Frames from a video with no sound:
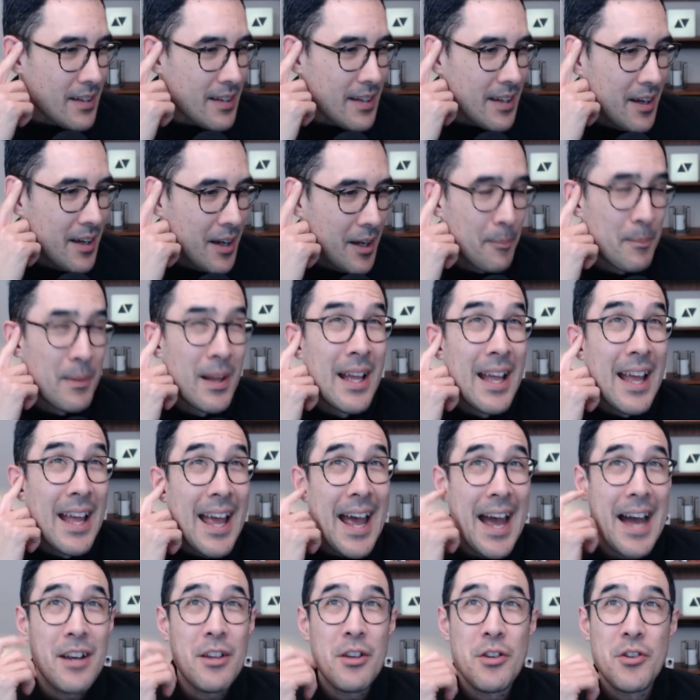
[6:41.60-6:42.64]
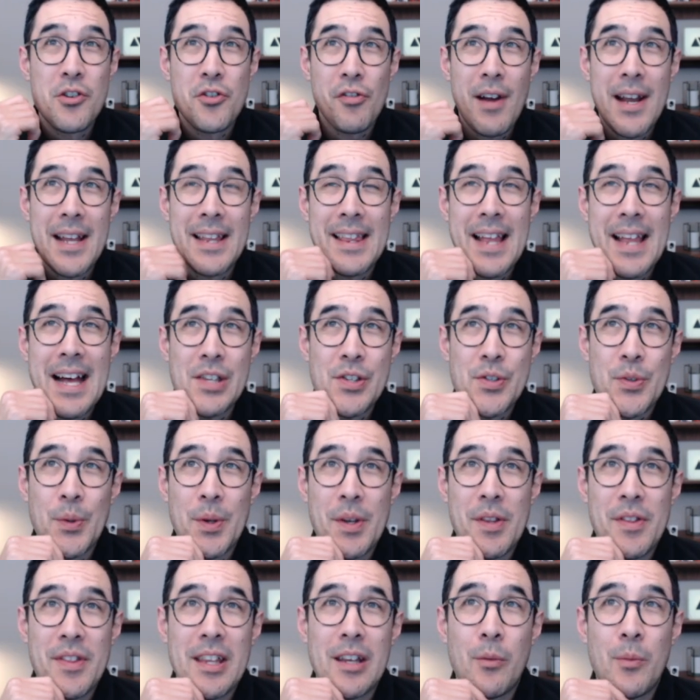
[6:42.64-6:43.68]
How do you trade that sort
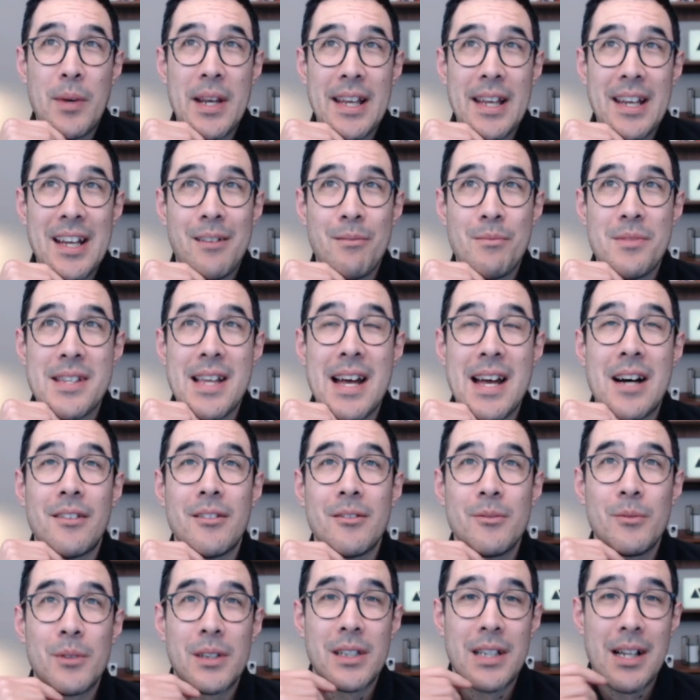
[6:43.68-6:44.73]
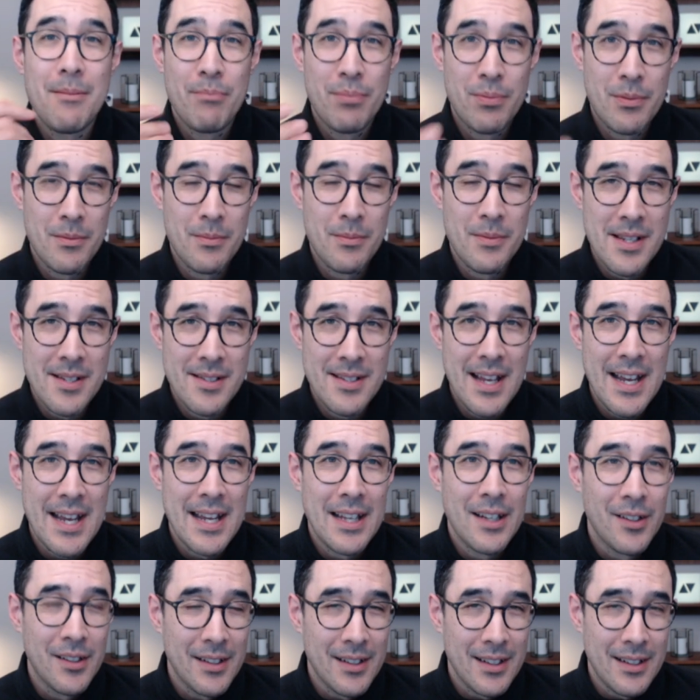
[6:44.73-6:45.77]
of thing when it comes out? Well, I'd probably say,
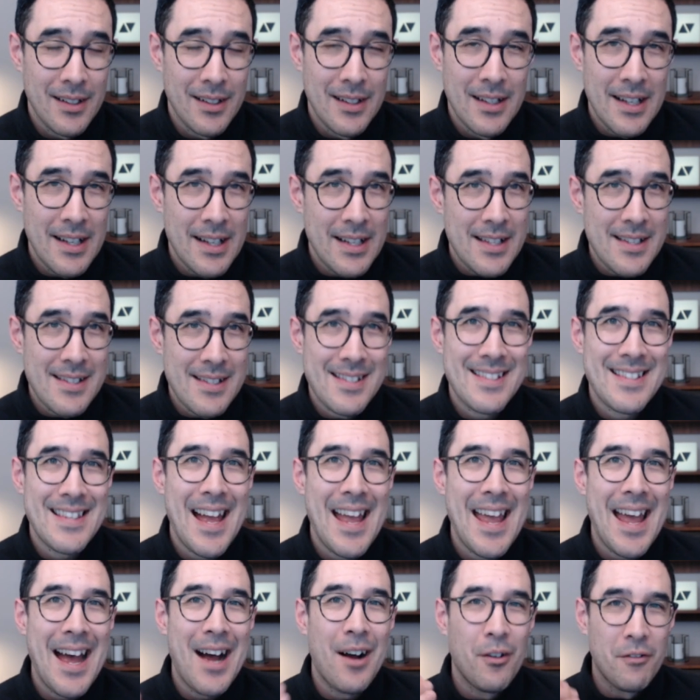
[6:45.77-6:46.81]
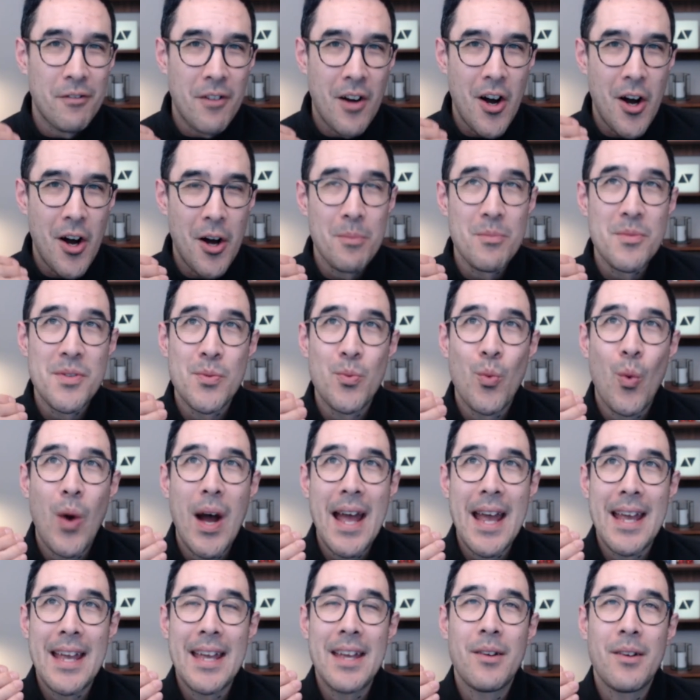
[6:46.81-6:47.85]
look, stay out of harm's
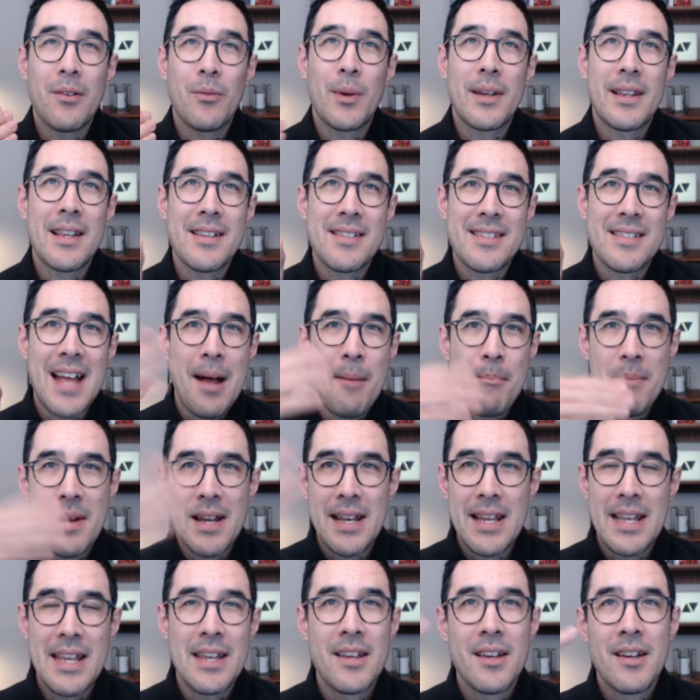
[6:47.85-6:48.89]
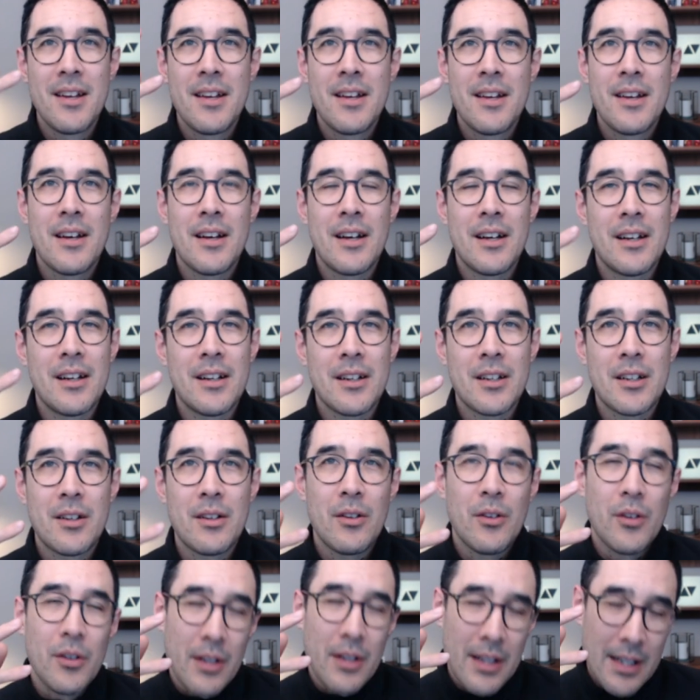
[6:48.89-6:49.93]
way when there's that many.
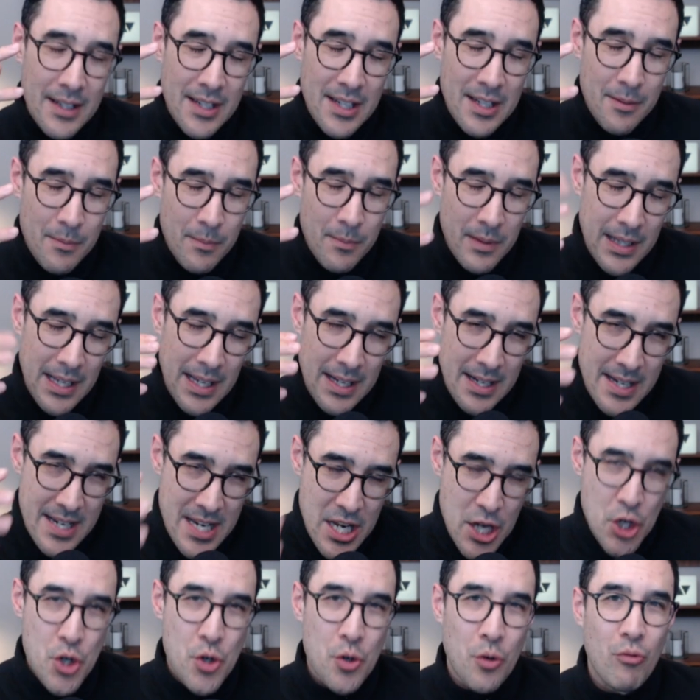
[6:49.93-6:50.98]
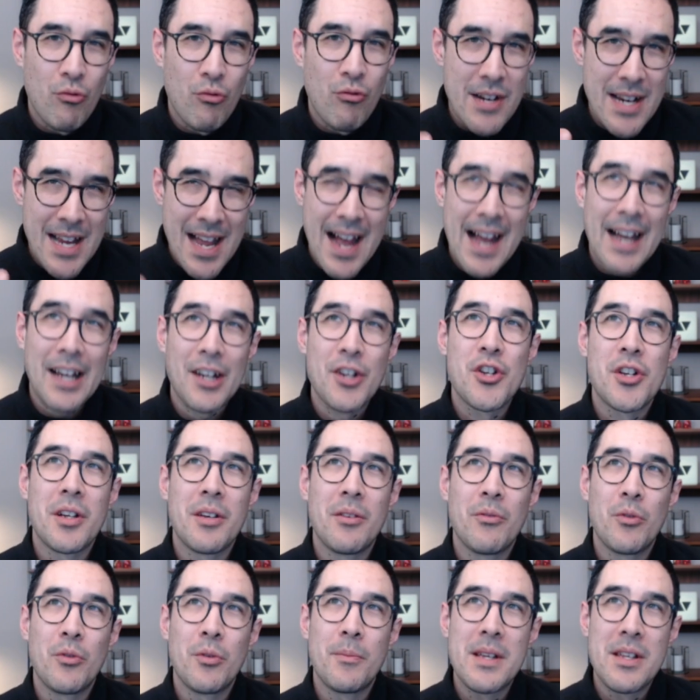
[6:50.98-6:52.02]
And the initial
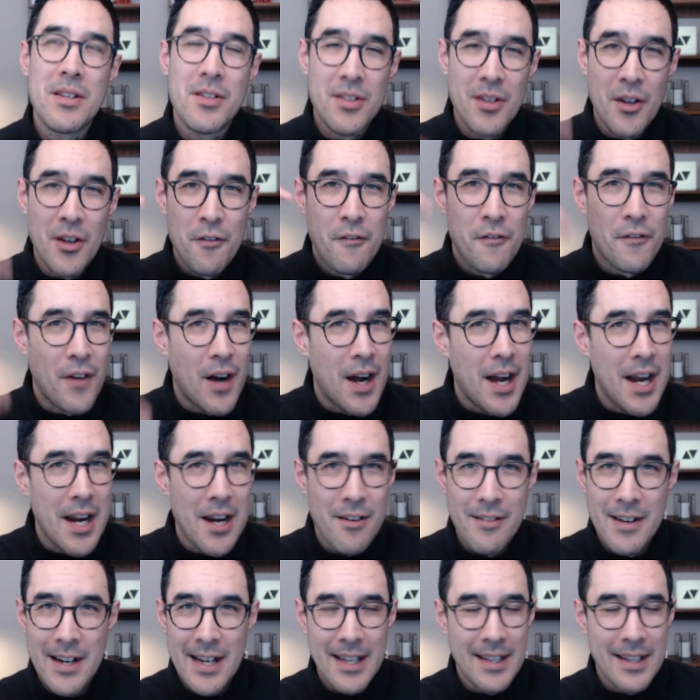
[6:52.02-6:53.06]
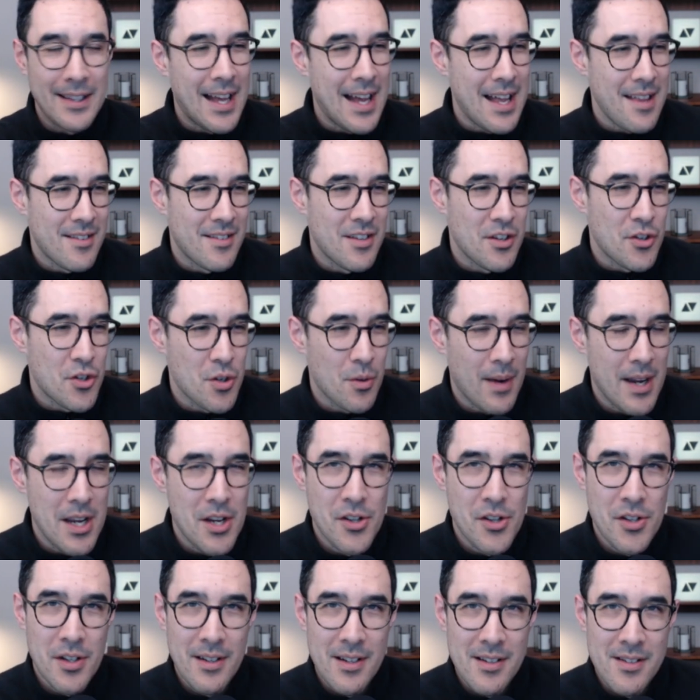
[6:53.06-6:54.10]
reaction would be so fiery in that
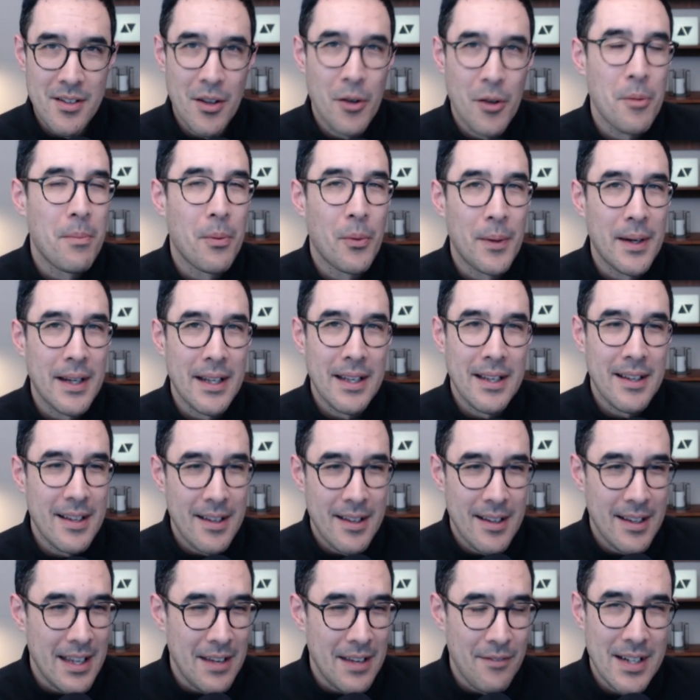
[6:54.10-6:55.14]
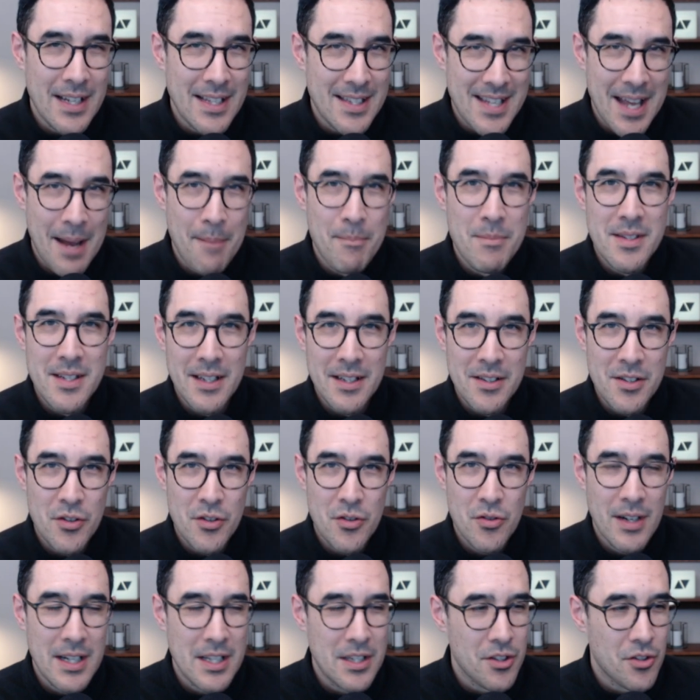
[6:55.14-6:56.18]
situation. There's no point even attempting to
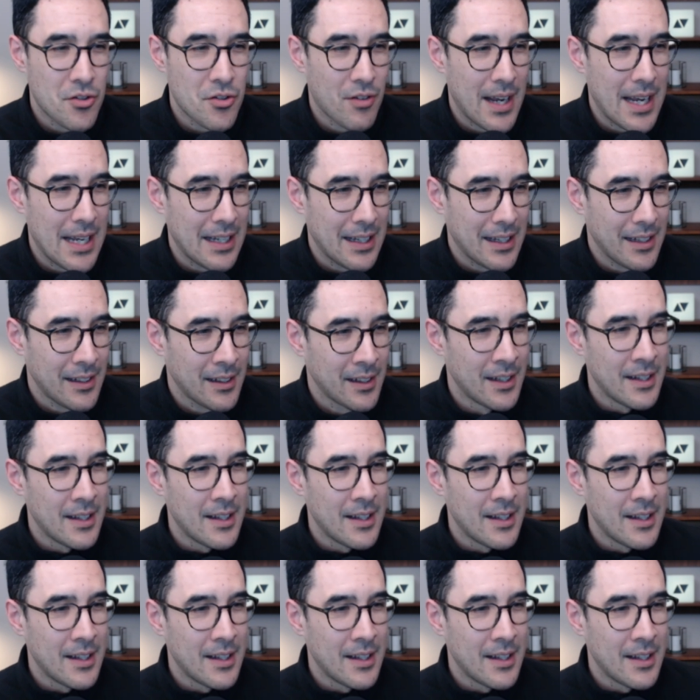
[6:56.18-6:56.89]
try to trade it.